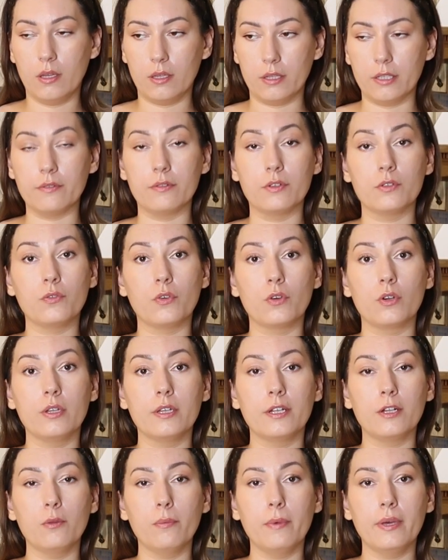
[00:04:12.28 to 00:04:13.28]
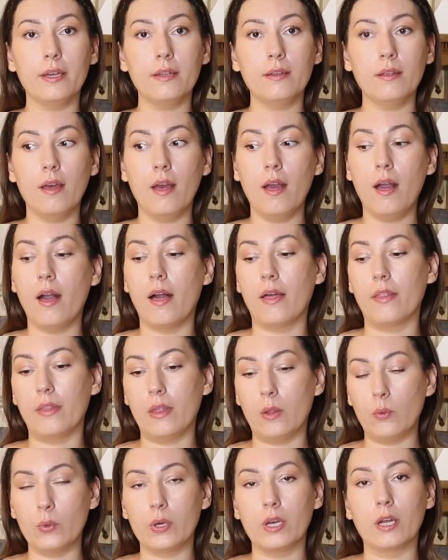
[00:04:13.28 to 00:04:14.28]
leave it for a little bit, and
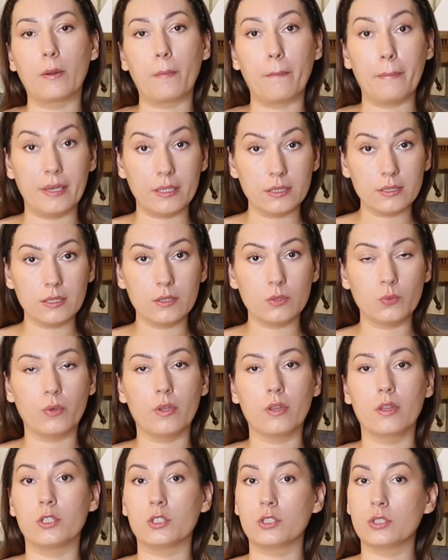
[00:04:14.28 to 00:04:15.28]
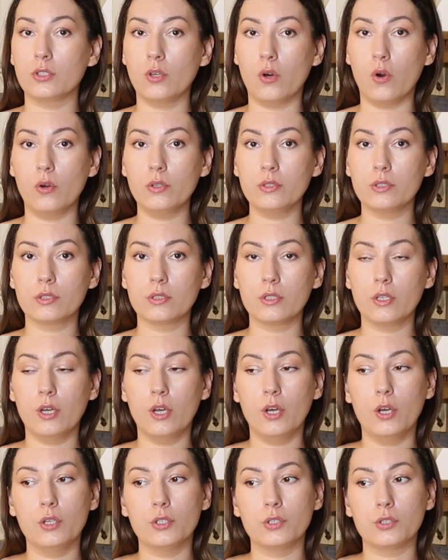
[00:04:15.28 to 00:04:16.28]
then we're gonna mix it with the sauce.
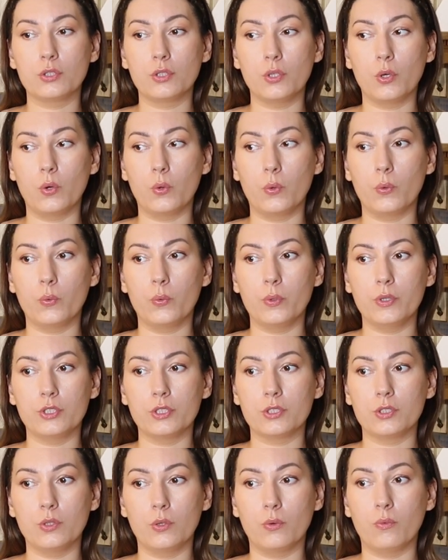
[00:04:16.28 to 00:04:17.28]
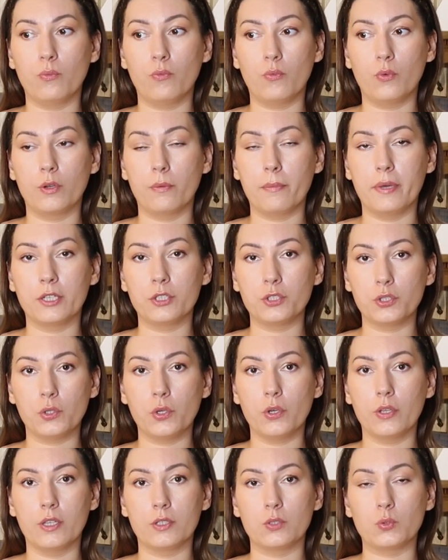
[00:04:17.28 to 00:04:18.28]
So we just don't want to make
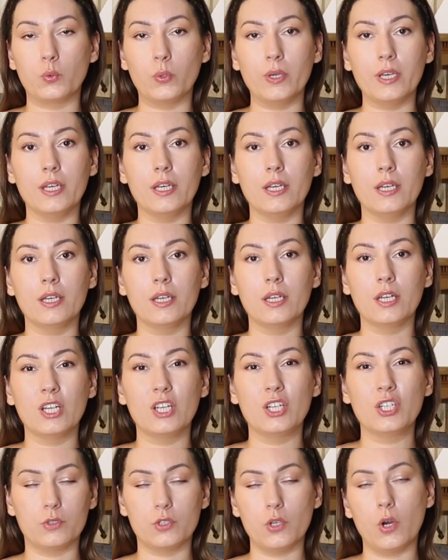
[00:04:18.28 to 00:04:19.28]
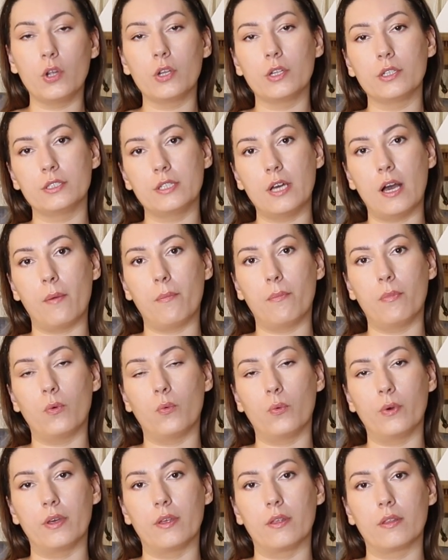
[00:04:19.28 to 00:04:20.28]
sure that we don't end up
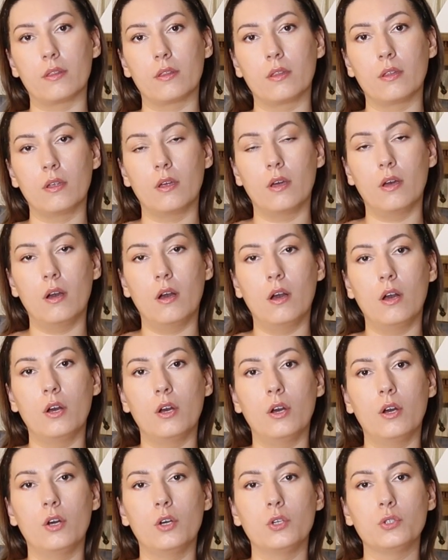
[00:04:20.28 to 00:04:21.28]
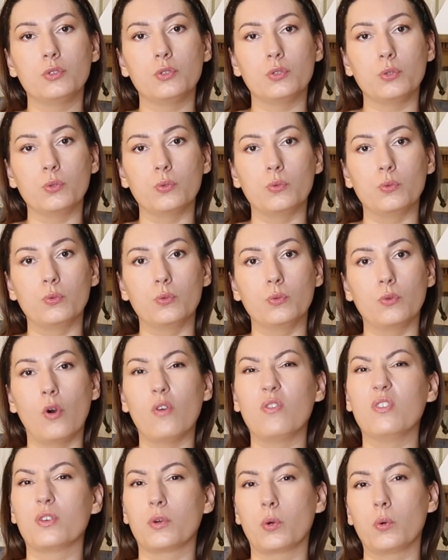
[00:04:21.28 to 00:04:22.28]
with too
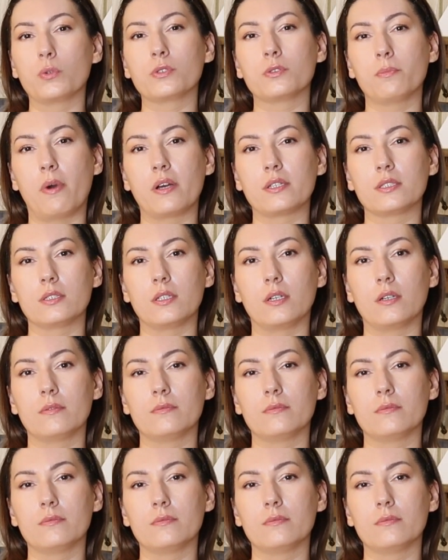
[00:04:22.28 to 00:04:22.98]
overcooked pasta.